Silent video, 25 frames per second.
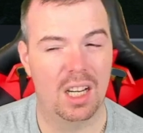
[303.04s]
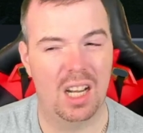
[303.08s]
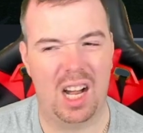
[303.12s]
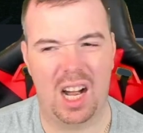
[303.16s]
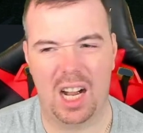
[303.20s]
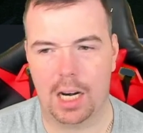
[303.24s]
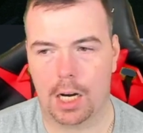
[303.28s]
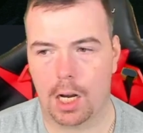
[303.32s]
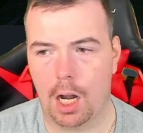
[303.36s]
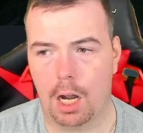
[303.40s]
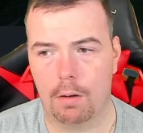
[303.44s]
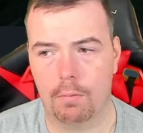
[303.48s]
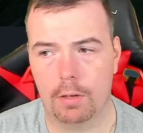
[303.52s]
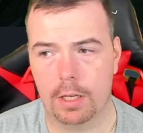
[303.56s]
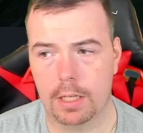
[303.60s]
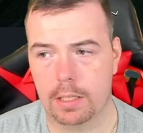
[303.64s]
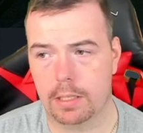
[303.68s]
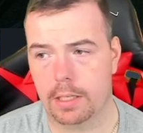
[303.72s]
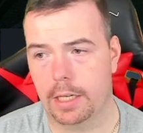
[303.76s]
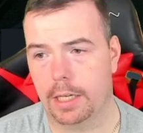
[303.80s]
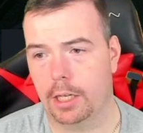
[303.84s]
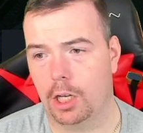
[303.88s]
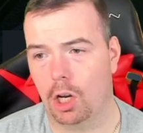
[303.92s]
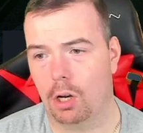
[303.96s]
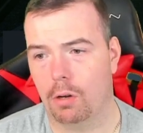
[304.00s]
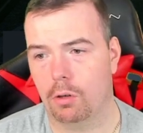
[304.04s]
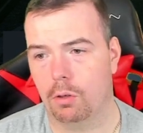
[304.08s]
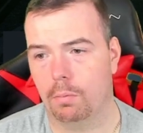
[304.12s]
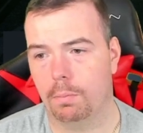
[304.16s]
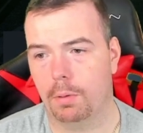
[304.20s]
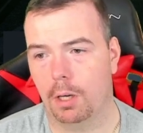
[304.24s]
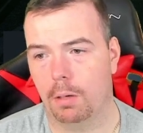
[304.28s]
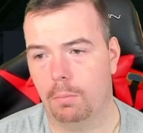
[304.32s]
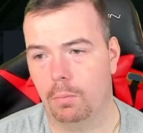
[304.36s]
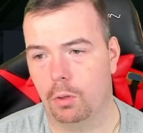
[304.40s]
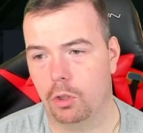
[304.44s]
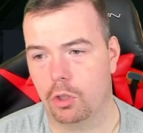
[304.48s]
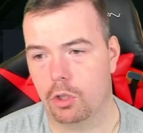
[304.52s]
I can't really see it going up
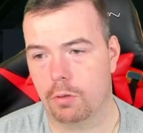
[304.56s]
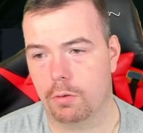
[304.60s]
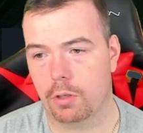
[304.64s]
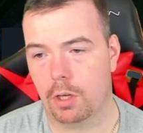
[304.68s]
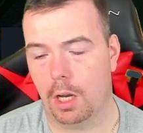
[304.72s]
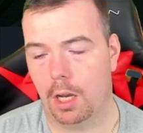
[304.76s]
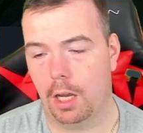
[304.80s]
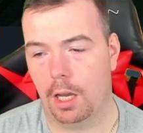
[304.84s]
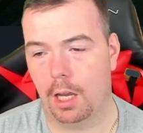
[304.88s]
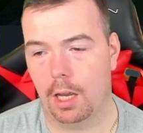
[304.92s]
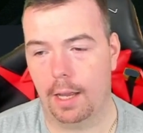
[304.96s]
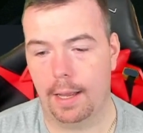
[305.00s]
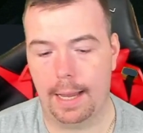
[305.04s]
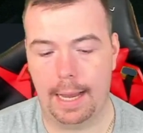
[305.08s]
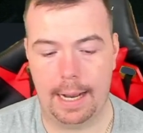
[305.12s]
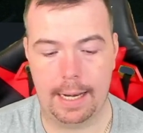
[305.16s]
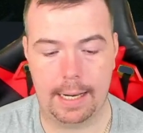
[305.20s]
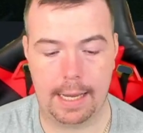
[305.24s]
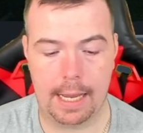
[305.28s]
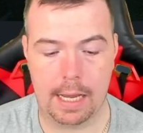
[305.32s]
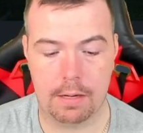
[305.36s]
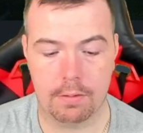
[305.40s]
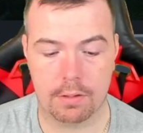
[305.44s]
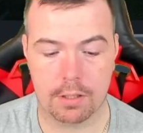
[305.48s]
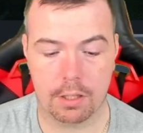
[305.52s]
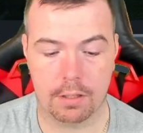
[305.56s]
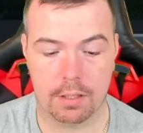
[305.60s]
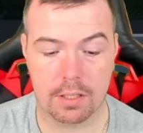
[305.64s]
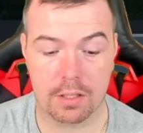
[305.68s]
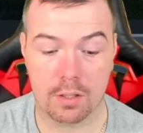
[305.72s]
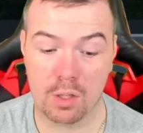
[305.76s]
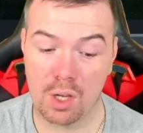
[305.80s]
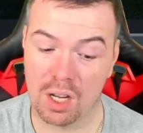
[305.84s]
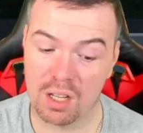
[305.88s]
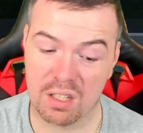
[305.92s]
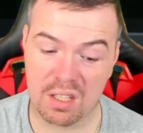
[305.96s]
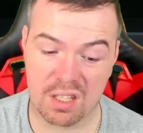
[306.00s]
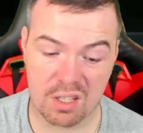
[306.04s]
by much anyhow, so it's
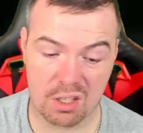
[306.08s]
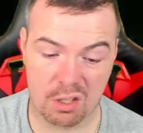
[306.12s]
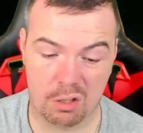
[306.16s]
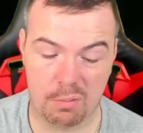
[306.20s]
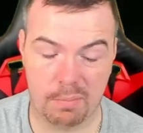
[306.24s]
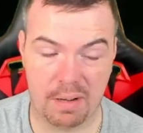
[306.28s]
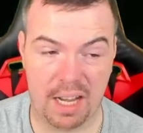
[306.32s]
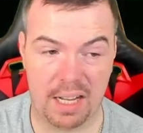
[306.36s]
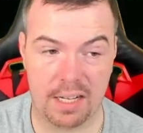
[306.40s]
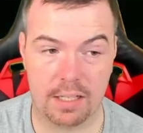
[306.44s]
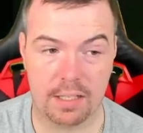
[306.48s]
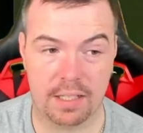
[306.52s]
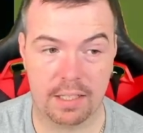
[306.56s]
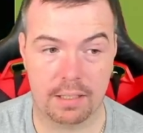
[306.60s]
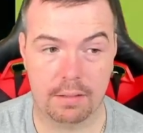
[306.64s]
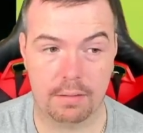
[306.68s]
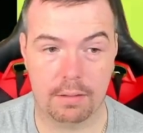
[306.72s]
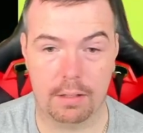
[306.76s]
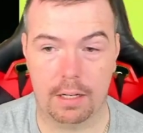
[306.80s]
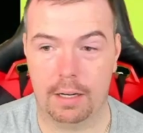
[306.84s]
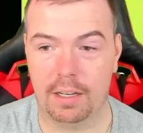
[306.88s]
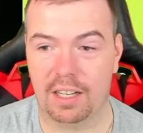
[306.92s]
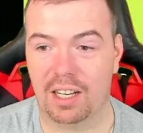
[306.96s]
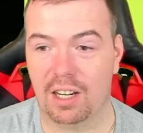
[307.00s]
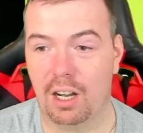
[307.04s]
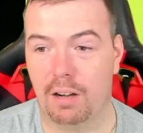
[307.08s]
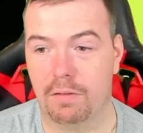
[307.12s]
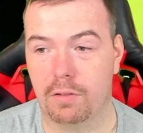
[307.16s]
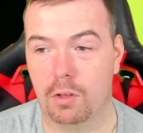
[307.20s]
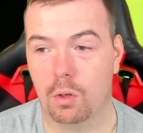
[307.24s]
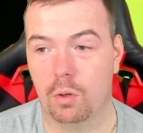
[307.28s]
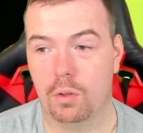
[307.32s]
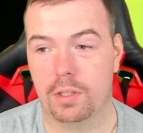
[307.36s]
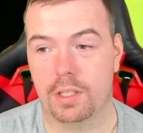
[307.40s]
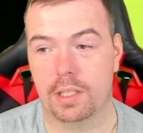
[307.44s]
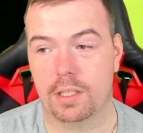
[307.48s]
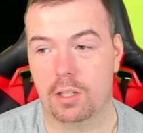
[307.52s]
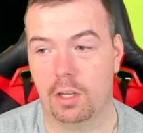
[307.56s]
not too bad. And of
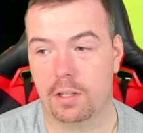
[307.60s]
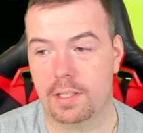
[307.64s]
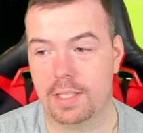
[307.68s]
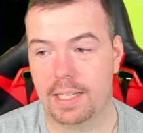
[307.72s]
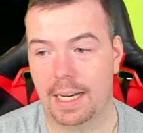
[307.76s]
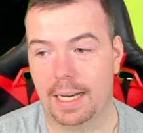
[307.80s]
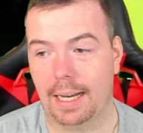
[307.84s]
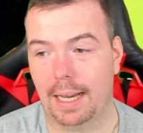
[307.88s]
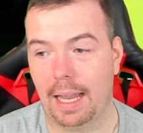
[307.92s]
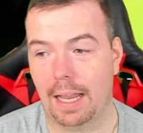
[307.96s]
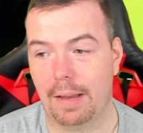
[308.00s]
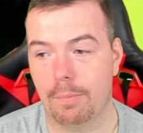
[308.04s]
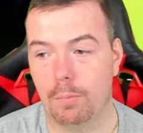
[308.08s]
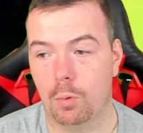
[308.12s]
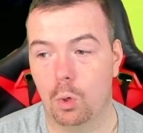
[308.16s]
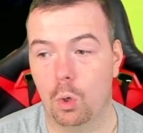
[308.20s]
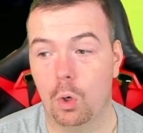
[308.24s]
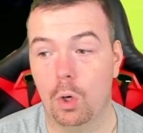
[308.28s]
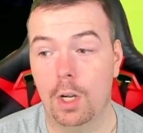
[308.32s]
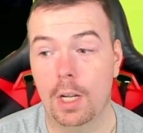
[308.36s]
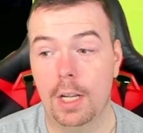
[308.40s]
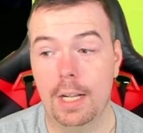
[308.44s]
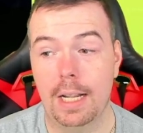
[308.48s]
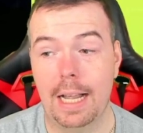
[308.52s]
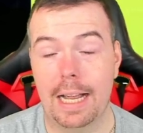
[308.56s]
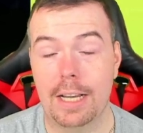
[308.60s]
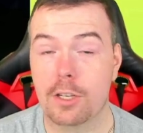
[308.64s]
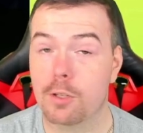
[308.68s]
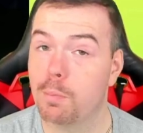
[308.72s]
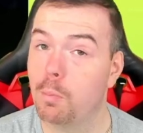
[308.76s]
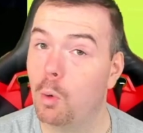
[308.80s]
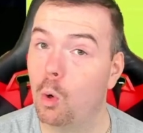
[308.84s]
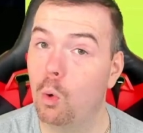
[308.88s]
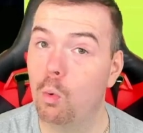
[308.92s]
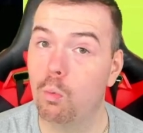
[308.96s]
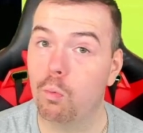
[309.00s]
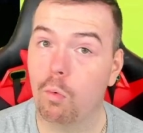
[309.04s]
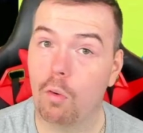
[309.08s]
course, it's like 10k more. A
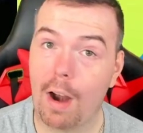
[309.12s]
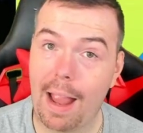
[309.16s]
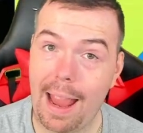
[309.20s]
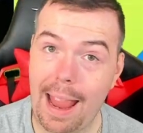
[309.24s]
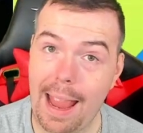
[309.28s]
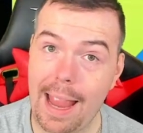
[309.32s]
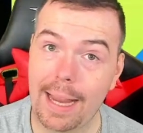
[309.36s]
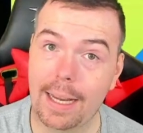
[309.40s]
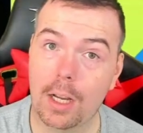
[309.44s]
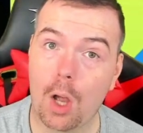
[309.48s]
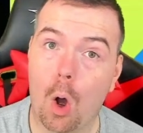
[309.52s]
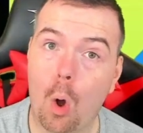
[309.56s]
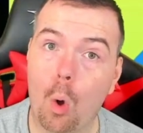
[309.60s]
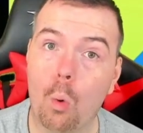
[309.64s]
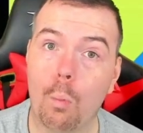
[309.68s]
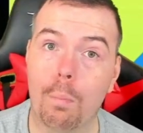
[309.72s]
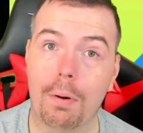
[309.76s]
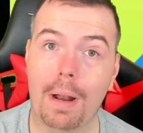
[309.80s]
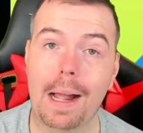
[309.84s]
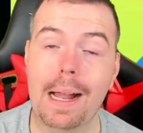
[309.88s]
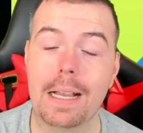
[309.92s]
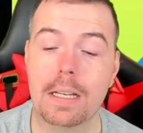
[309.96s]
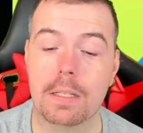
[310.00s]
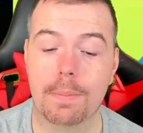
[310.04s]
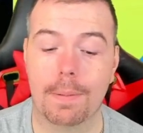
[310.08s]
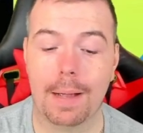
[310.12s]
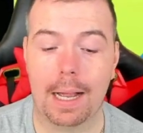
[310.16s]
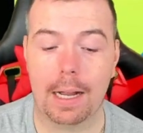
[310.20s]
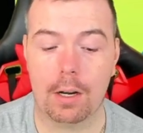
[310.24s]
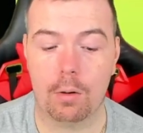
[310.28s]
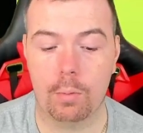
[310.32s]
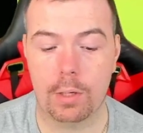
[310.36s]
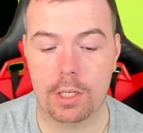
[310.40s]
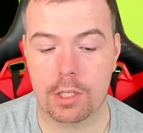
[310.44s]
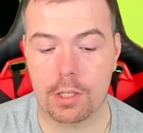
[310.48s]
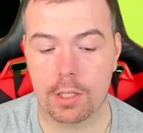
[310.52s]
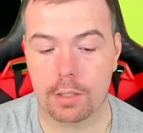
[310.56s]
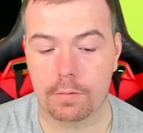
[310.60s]
small rare gold players pack,
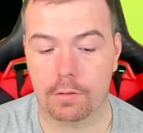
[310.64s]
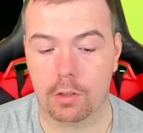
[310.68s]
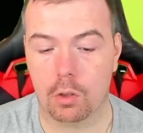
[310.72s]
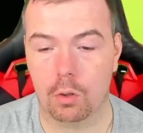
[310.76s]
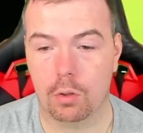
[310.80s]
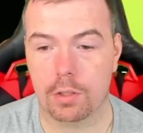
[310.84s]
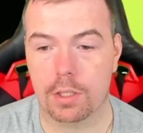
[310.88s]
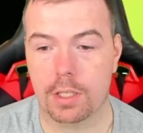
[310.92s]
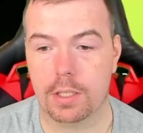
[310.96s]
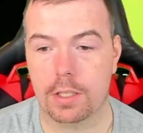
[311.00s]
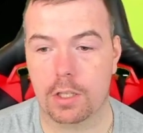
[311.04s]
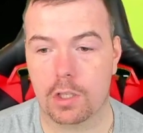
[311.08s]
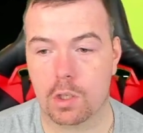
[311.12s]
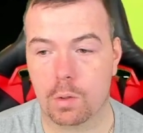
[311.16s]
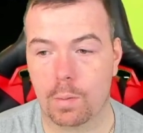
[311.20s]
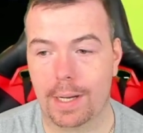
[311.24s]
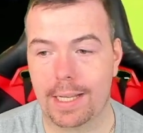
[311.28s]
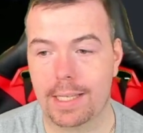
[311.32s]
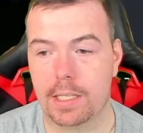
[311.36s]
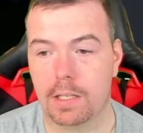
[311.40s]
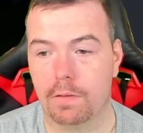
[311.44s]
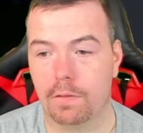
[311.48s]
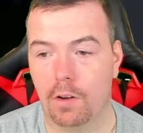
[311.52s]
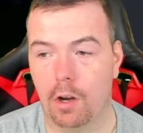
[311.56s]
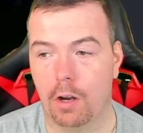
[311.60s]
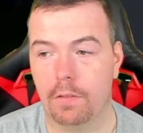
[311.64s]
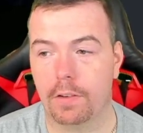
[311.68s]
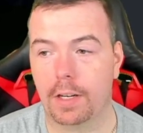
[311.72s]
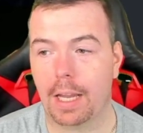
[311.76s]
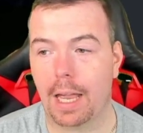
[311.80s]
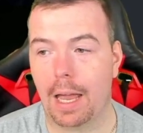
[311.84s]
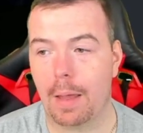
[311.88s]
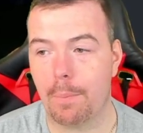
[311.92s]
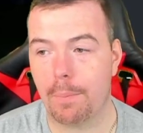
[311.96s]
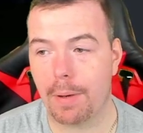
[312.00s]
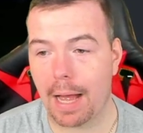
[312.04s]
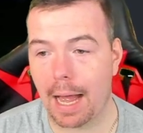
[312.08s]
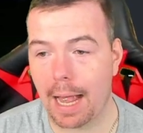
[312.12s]
which of course is a
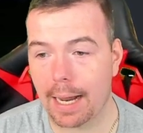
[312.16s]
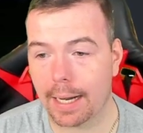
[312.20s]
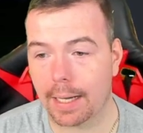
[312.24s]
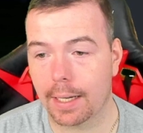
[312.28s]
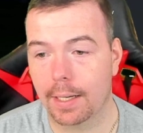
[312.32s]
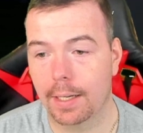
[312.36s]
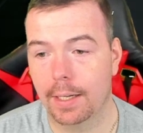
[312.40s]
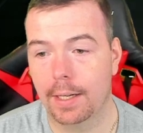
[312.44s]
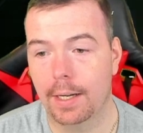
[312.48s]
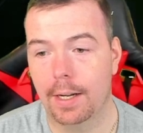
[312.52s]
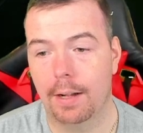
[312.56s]
25k pack.